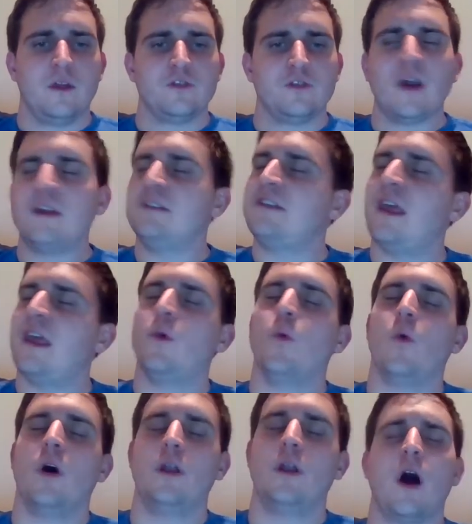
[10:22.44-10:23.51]
Try to take
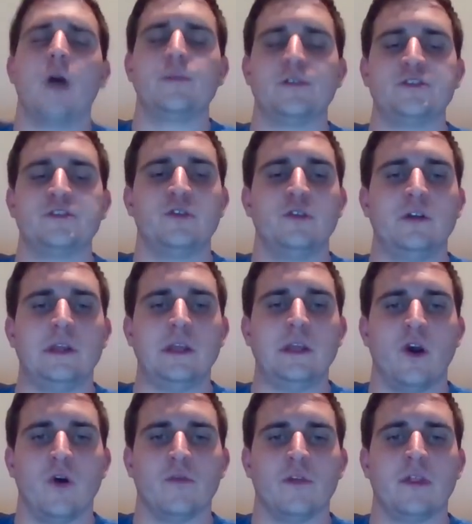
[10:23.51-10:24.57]
one
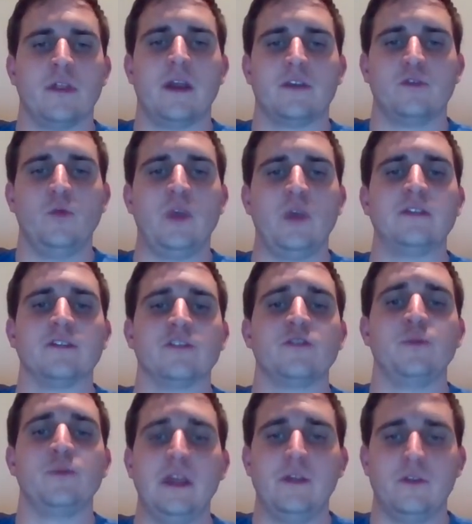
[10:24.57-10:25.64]
opportunity over the next week to
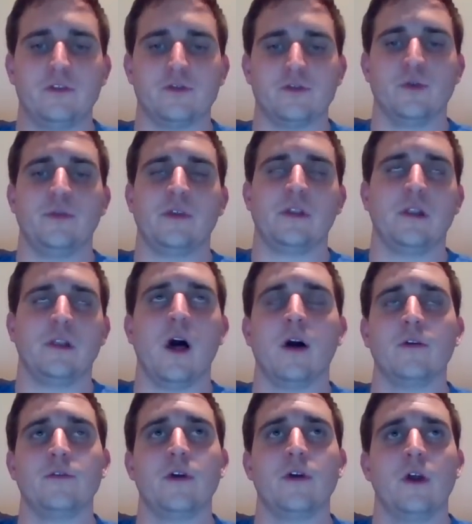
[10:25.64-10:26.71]
speak the truth in
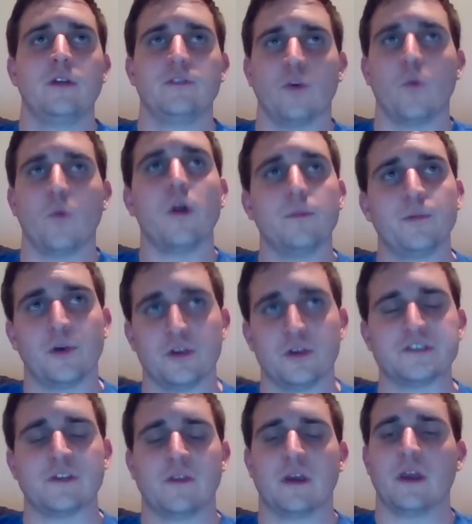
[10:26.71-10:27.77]
love to one
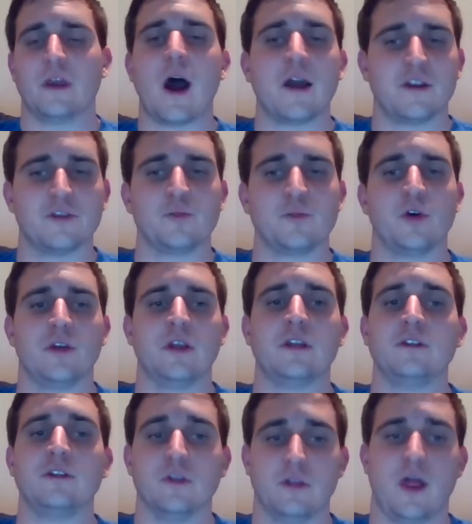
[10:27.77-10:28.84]
person that God has put
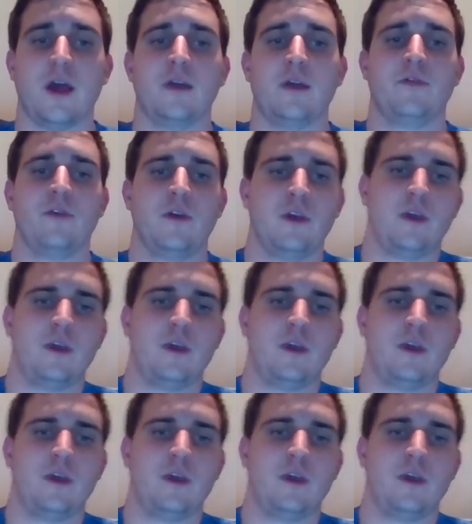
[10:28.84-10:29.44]
in your life.